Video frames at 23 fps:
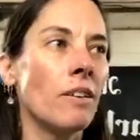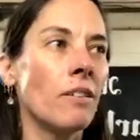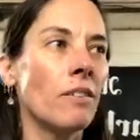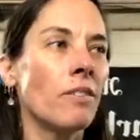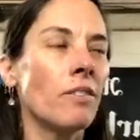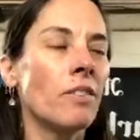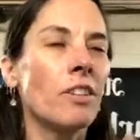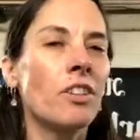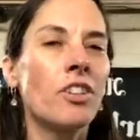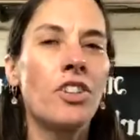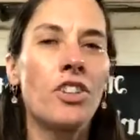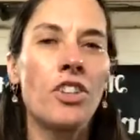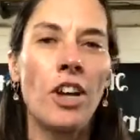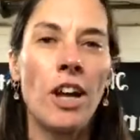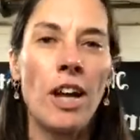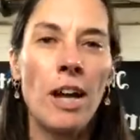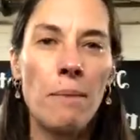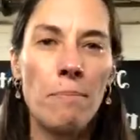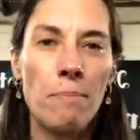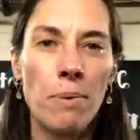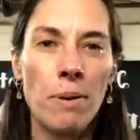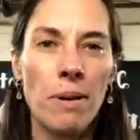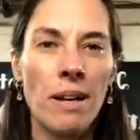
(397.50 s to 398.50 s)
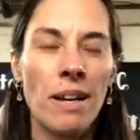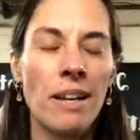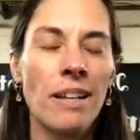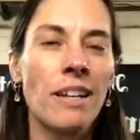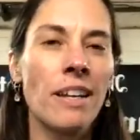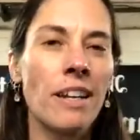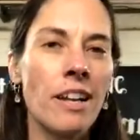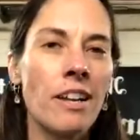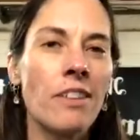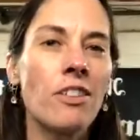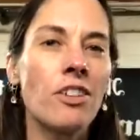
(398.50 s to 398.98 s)
the shape and
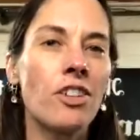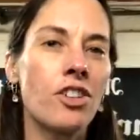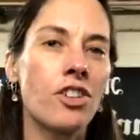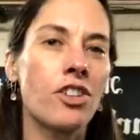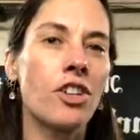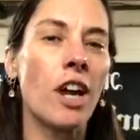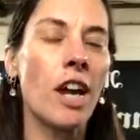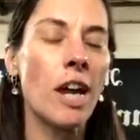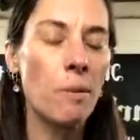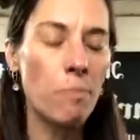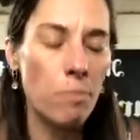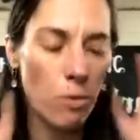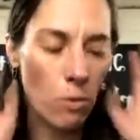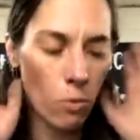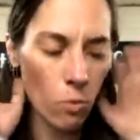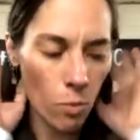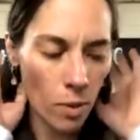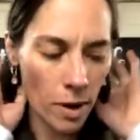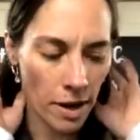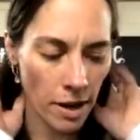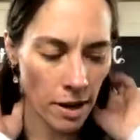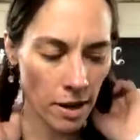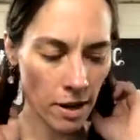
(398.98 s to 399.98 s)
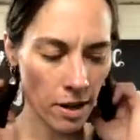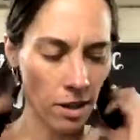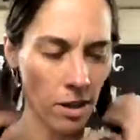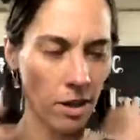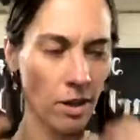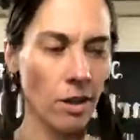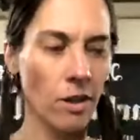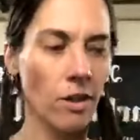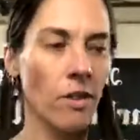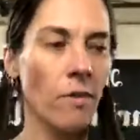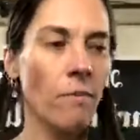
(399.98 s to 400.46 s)
getting the shape
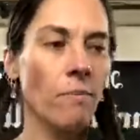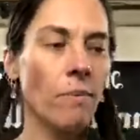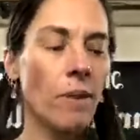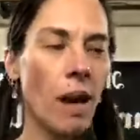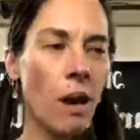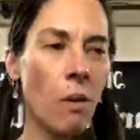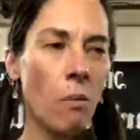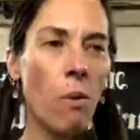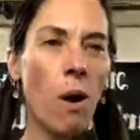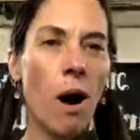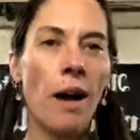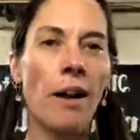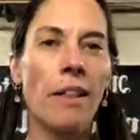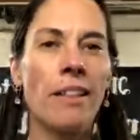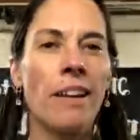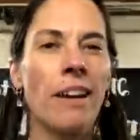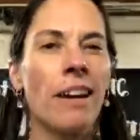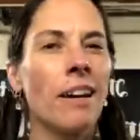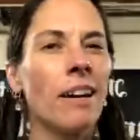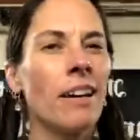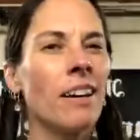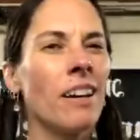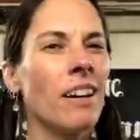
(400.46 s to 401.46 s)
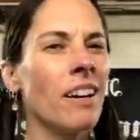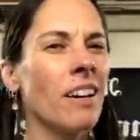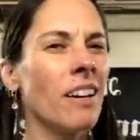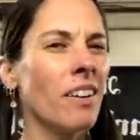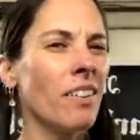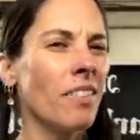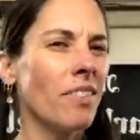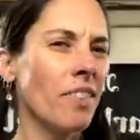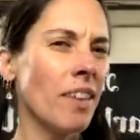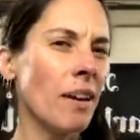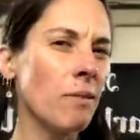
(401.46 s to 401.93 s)
where I wanted it,
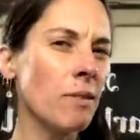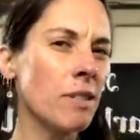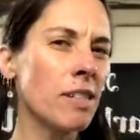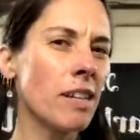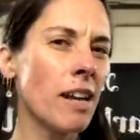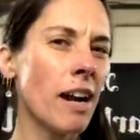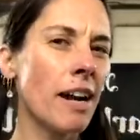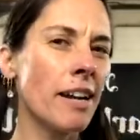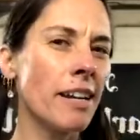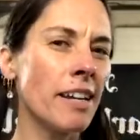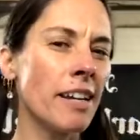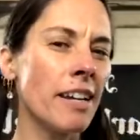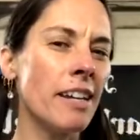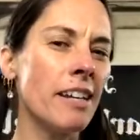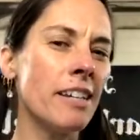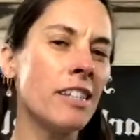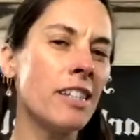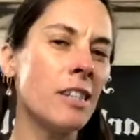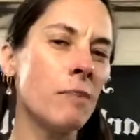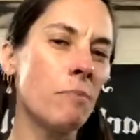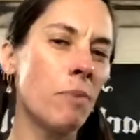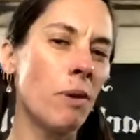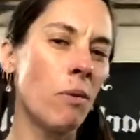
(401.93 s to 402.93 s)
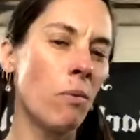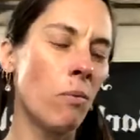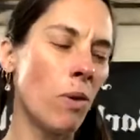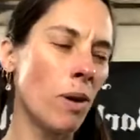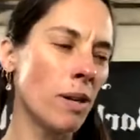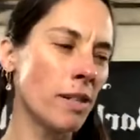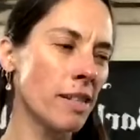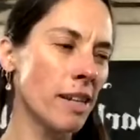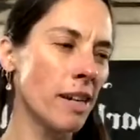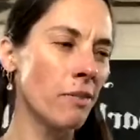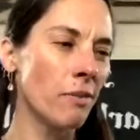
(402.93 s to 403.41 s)
that was kind of easy. But
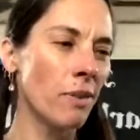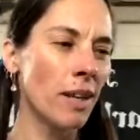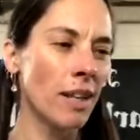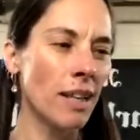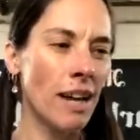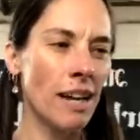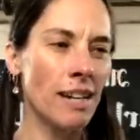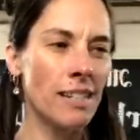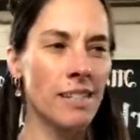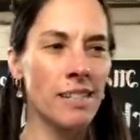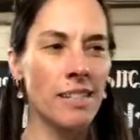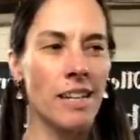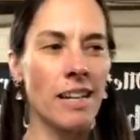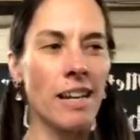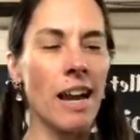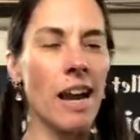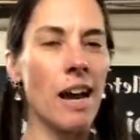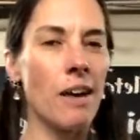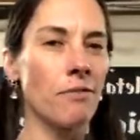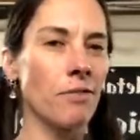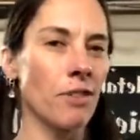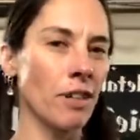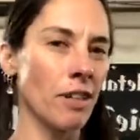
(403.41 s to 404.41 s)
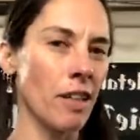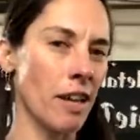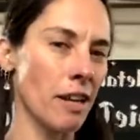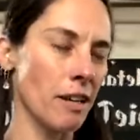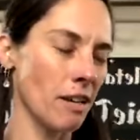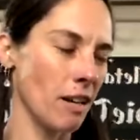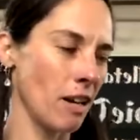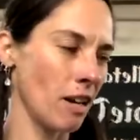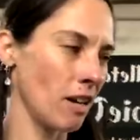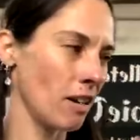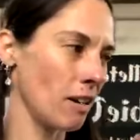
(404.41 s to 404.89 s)
once I realized, like after like
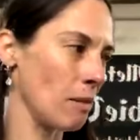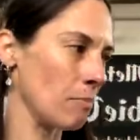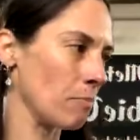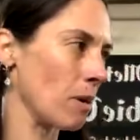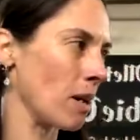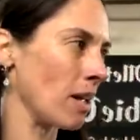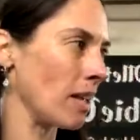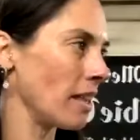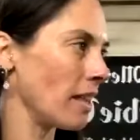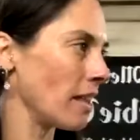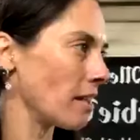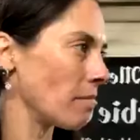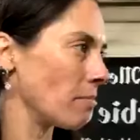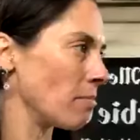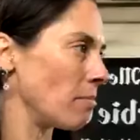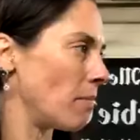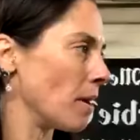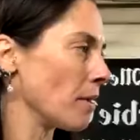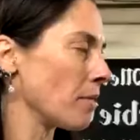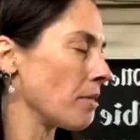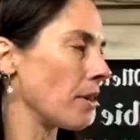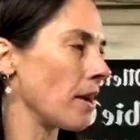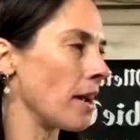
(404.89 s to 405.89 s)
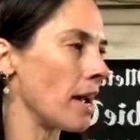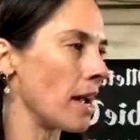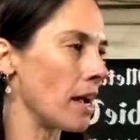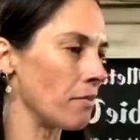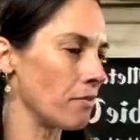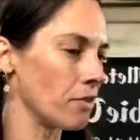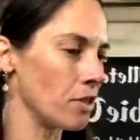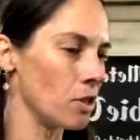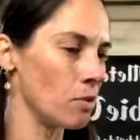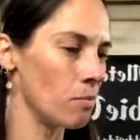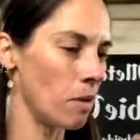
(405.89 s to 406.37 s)
probably like a month and a half,
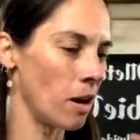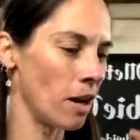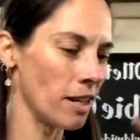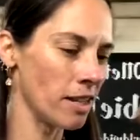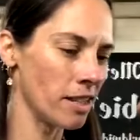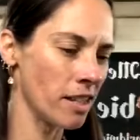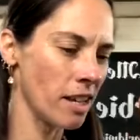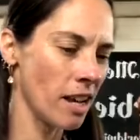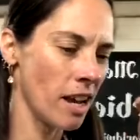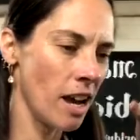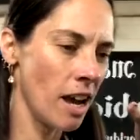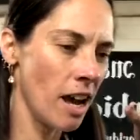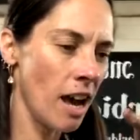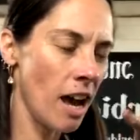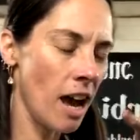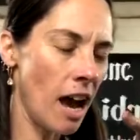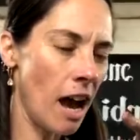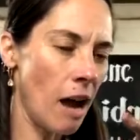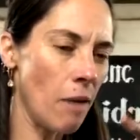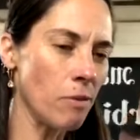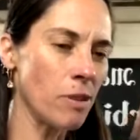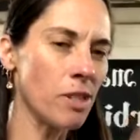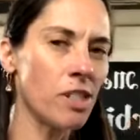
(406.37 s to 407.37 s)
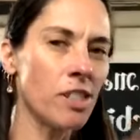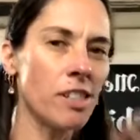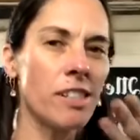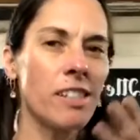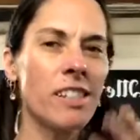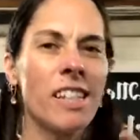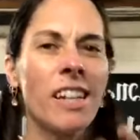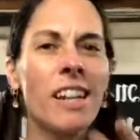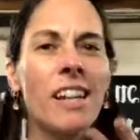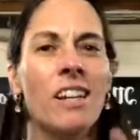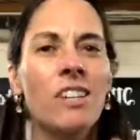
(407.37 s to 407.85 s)
2 months, I was
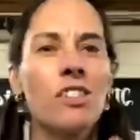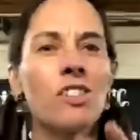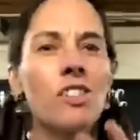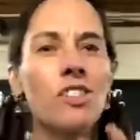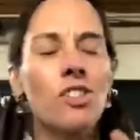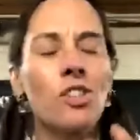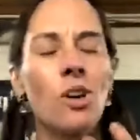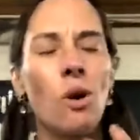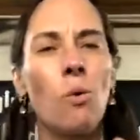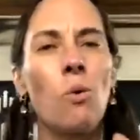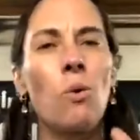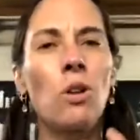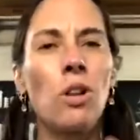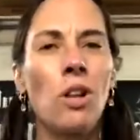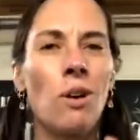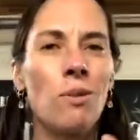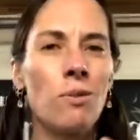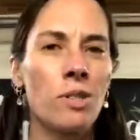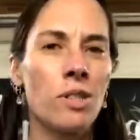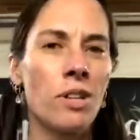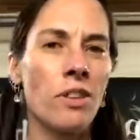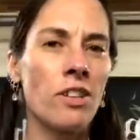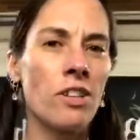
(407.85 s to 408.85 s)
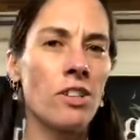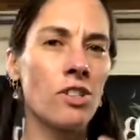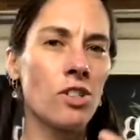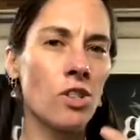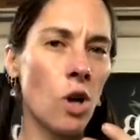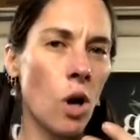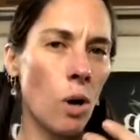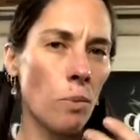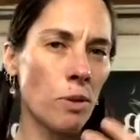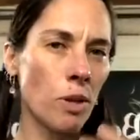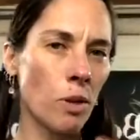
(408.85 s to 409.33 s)
sitting so close to this
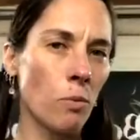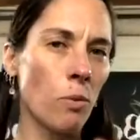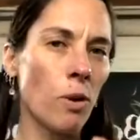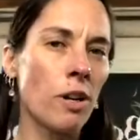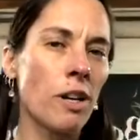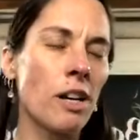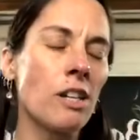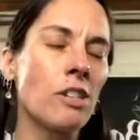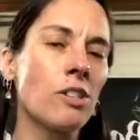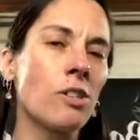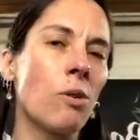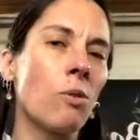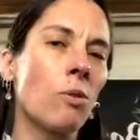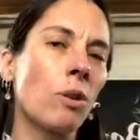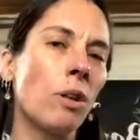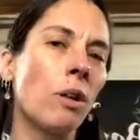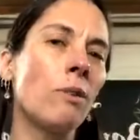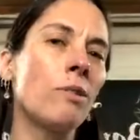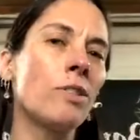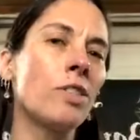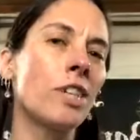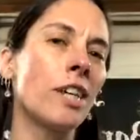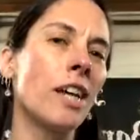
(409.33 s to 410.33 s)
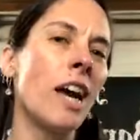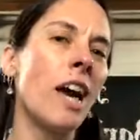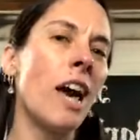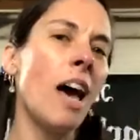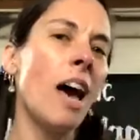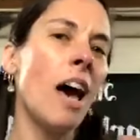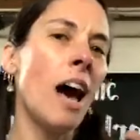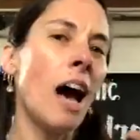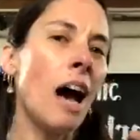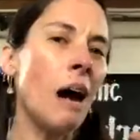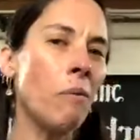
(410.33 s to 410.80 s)
sculpture and working so closely,
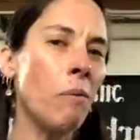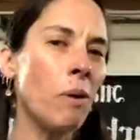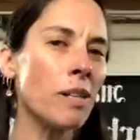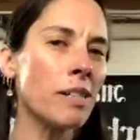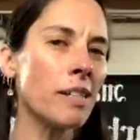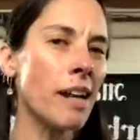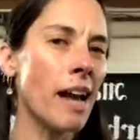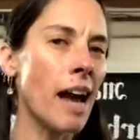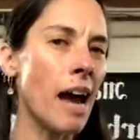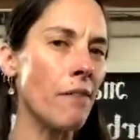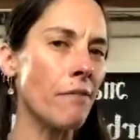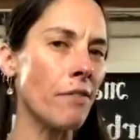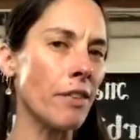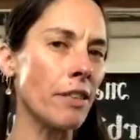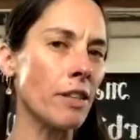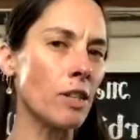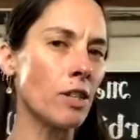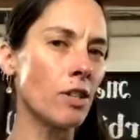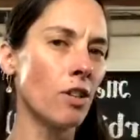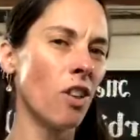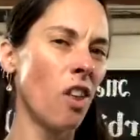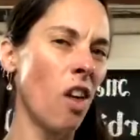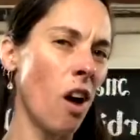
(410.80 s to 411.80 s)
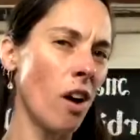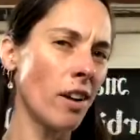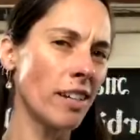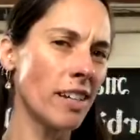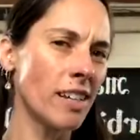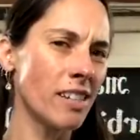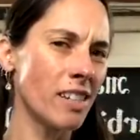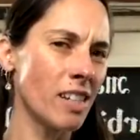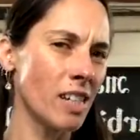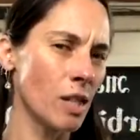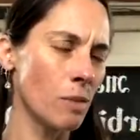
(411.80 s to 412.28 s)
I wasn't having this long
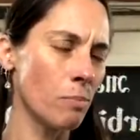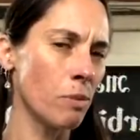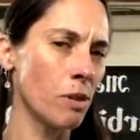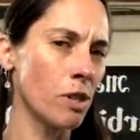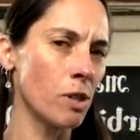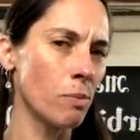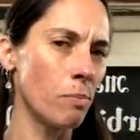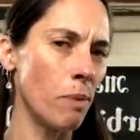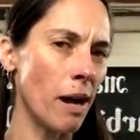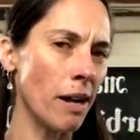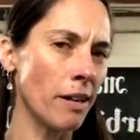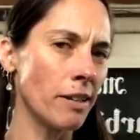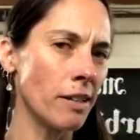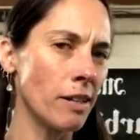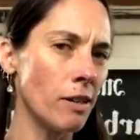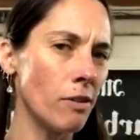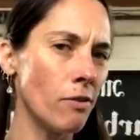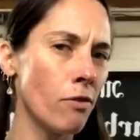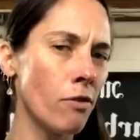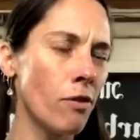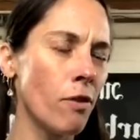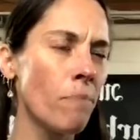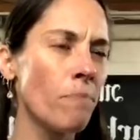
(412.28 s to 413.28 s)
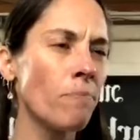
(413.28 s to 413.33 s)
distance perspective.